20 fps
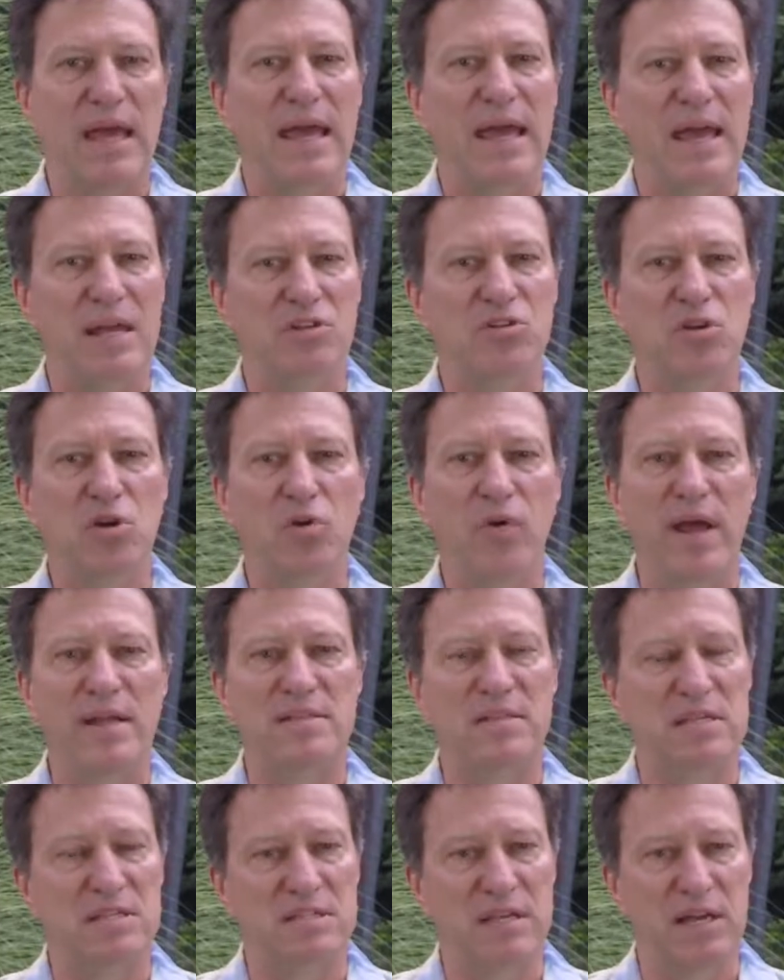
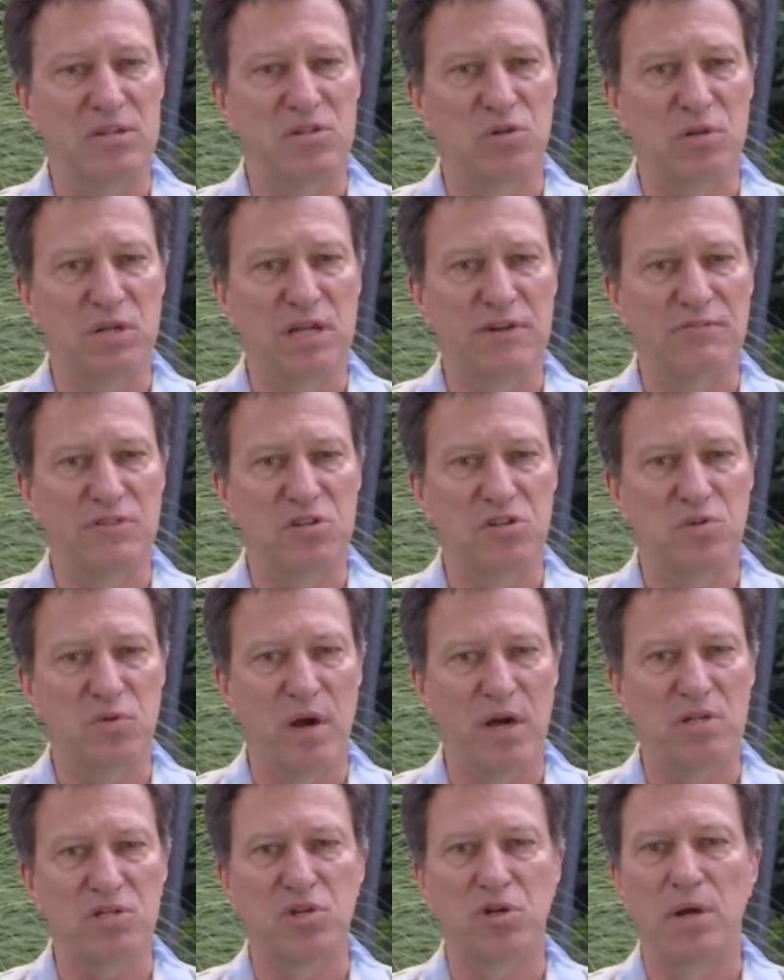integrates essential
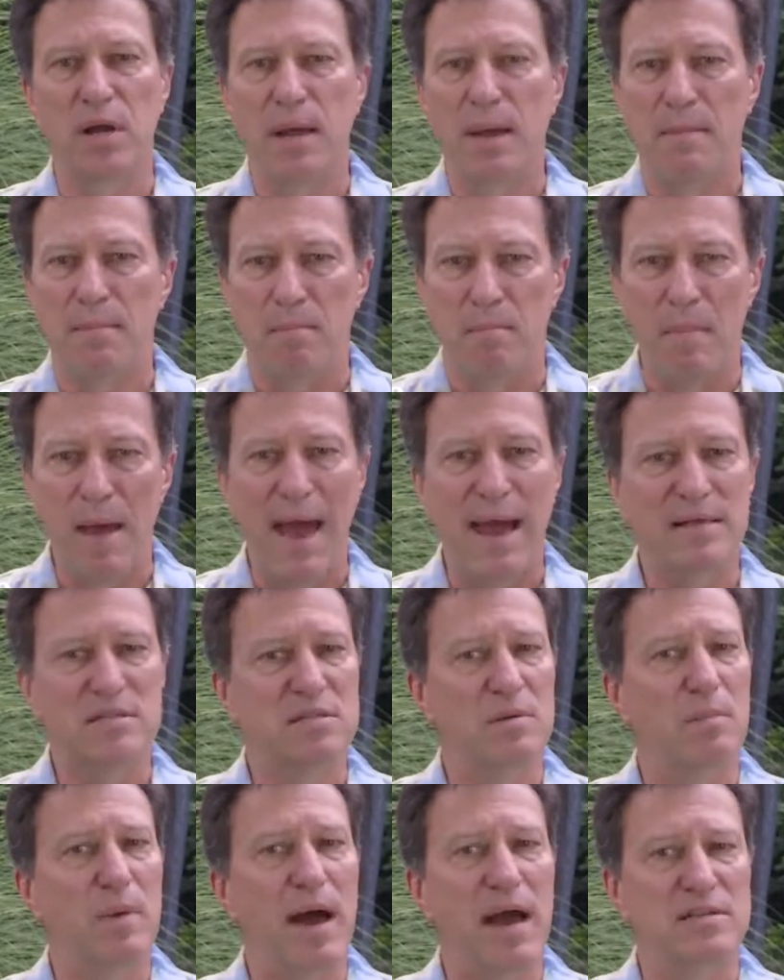infrastructure,
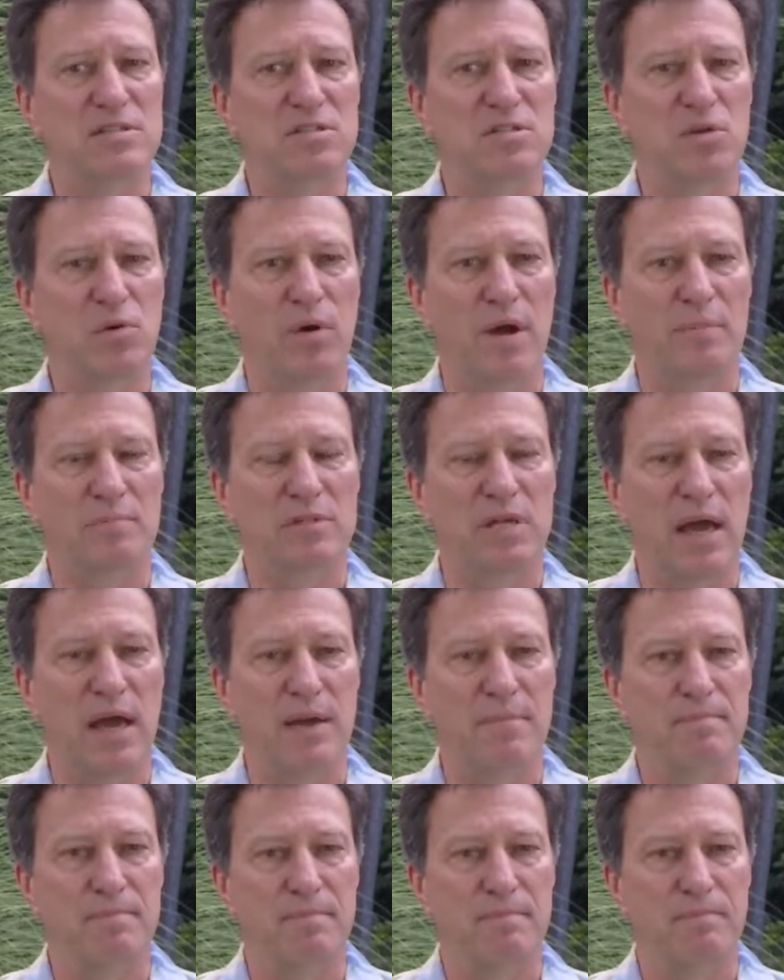maximizes your
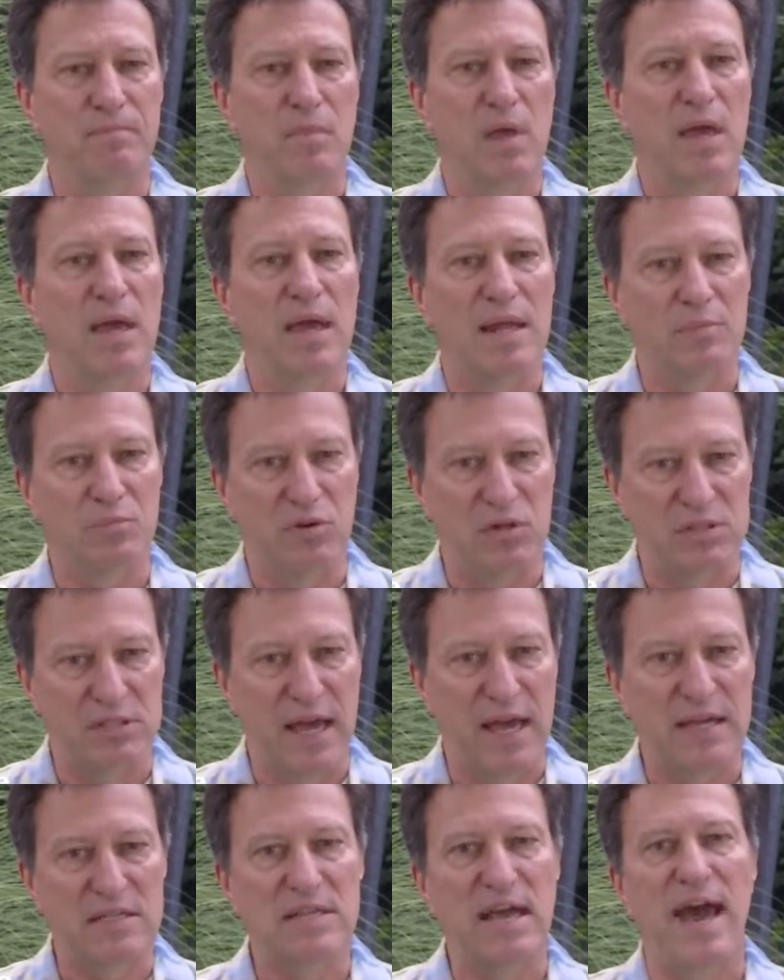uptime, and
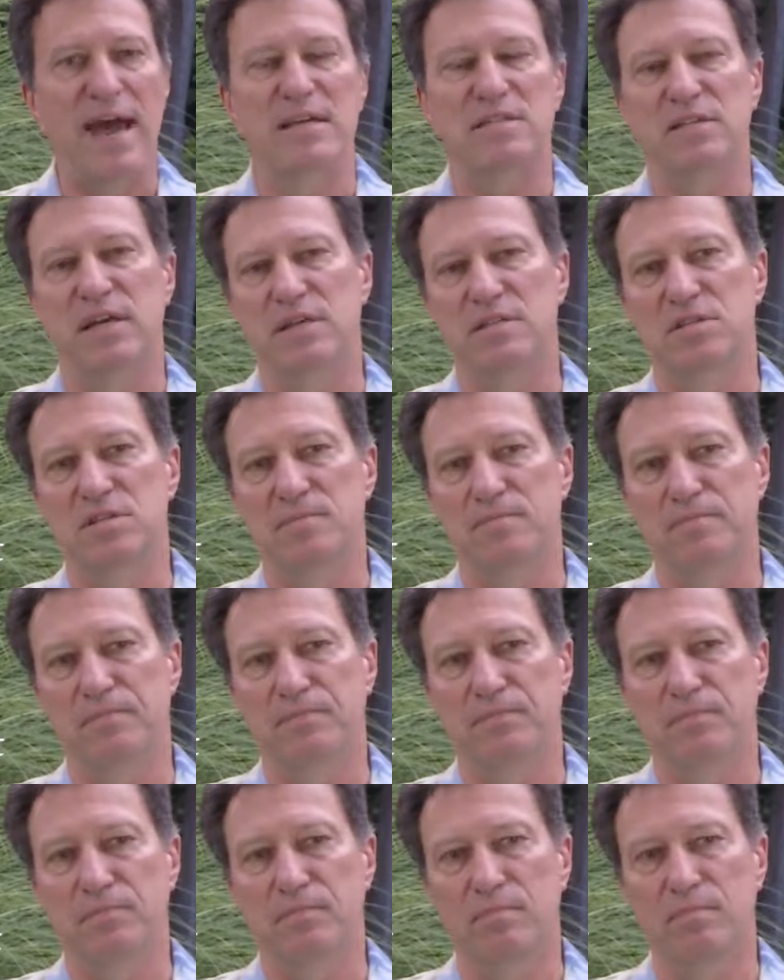protects assets.
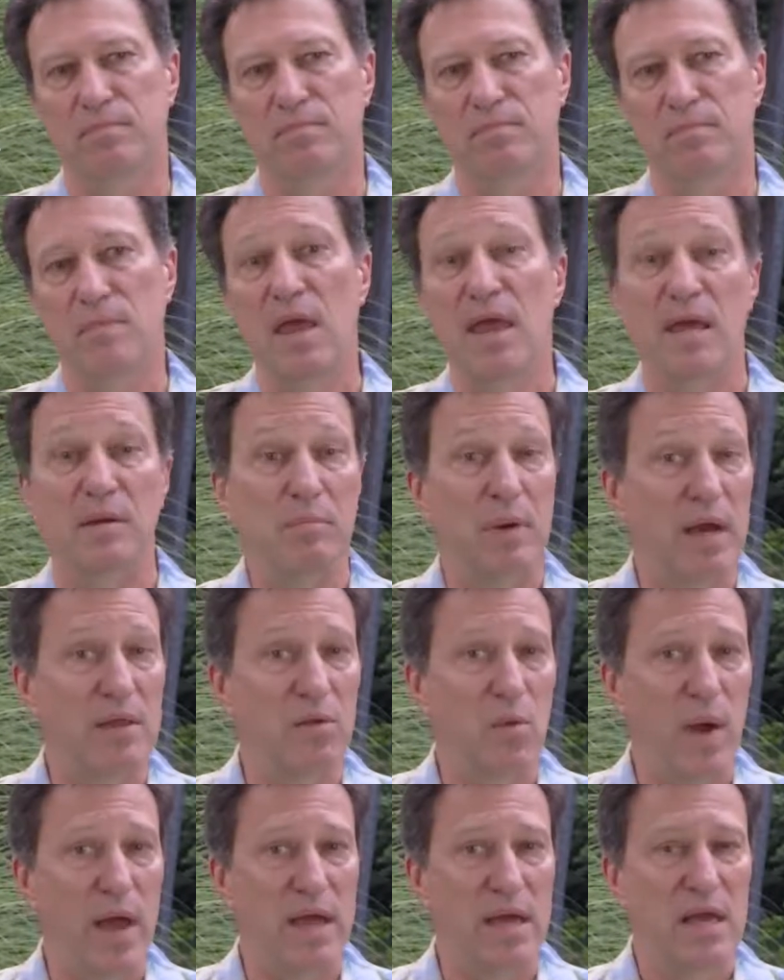And by
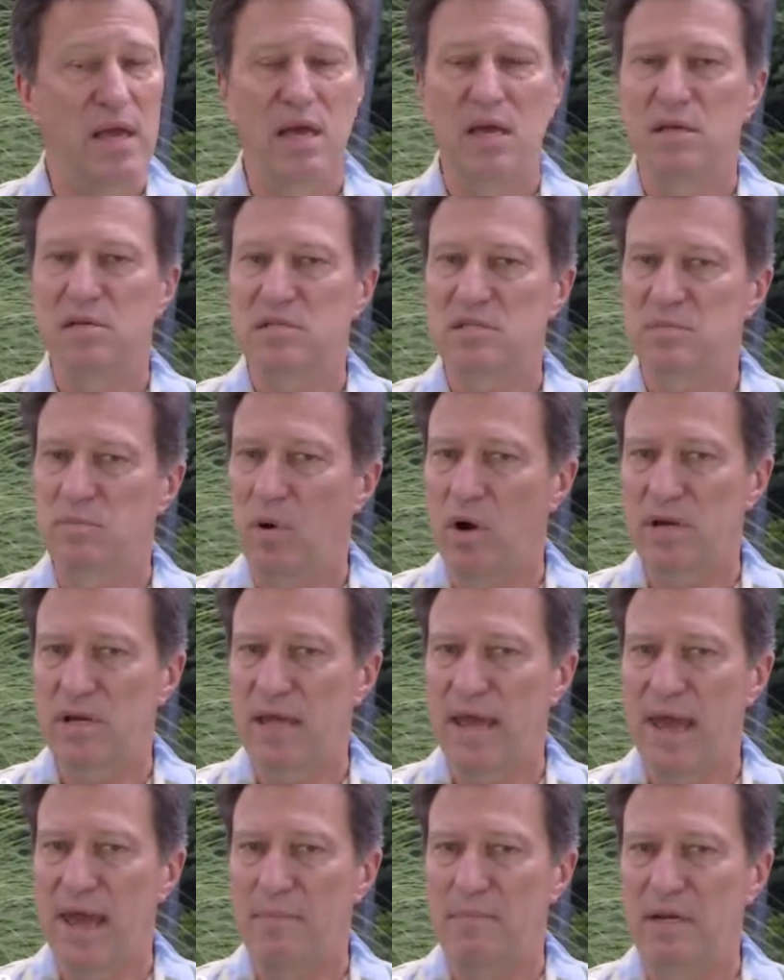the way,
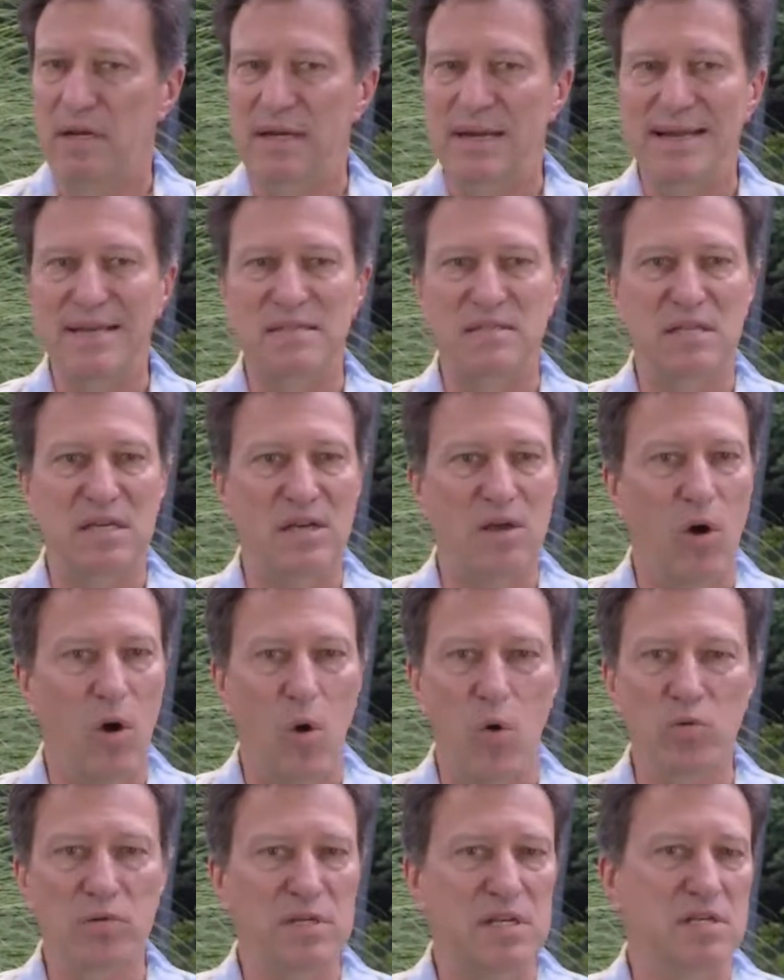SmartCabinet is the
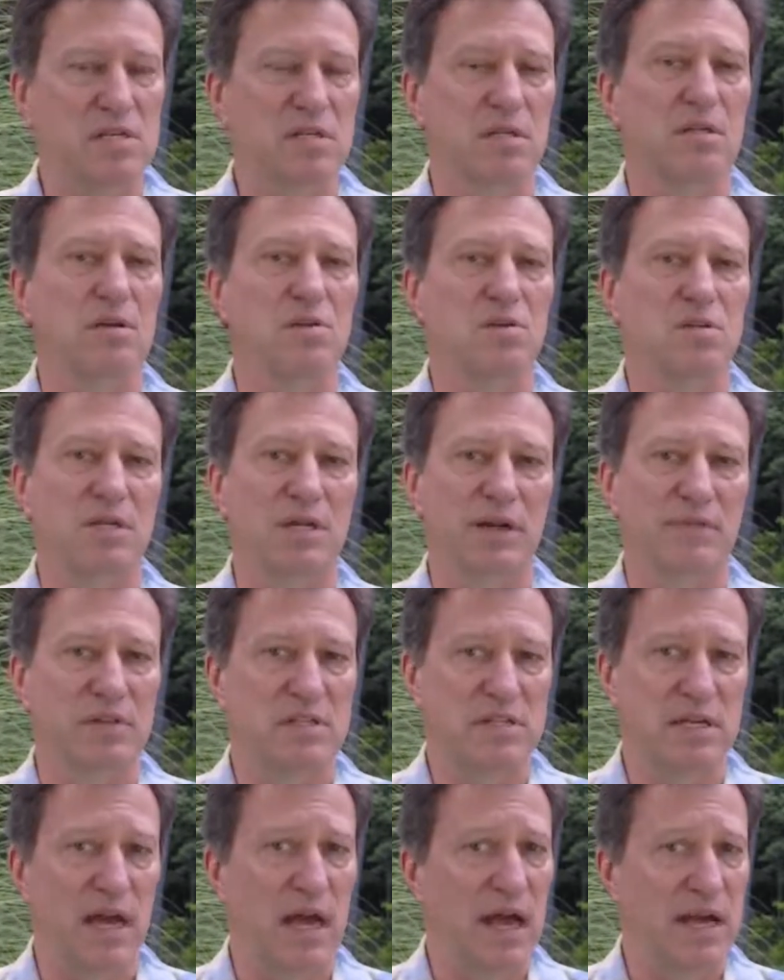only solution of
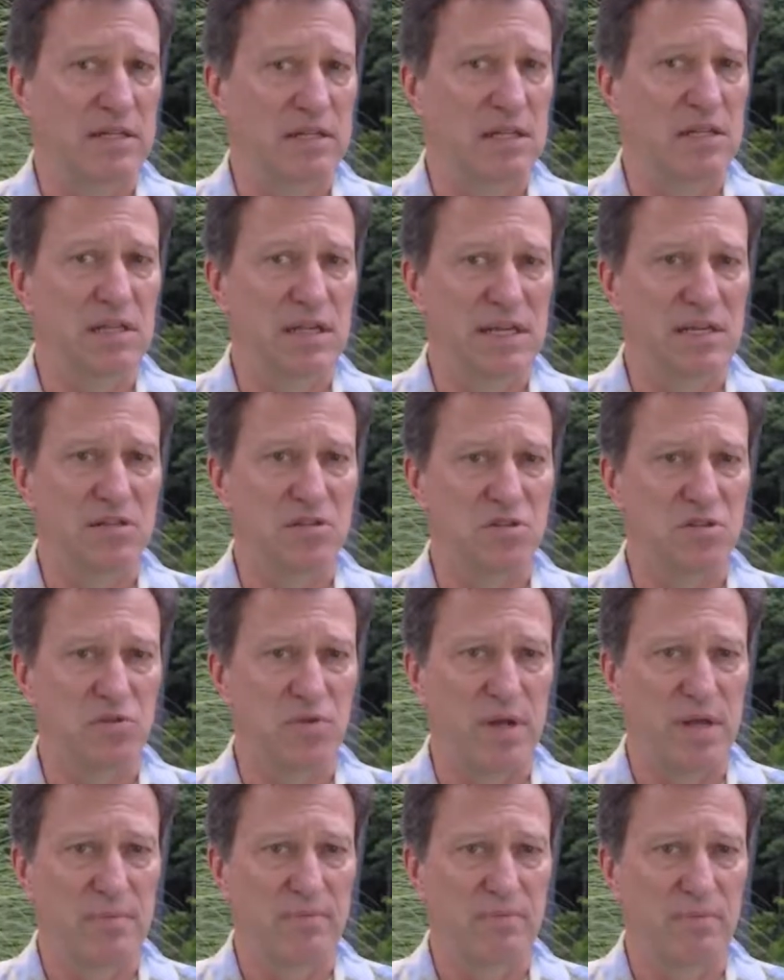its kind in the
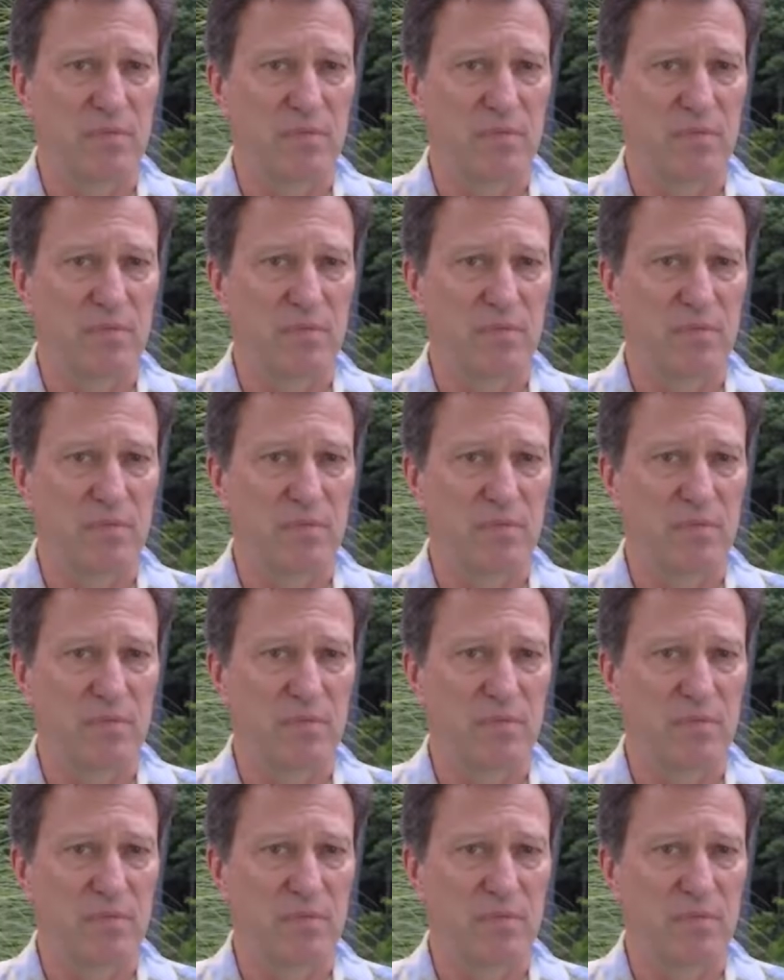industry.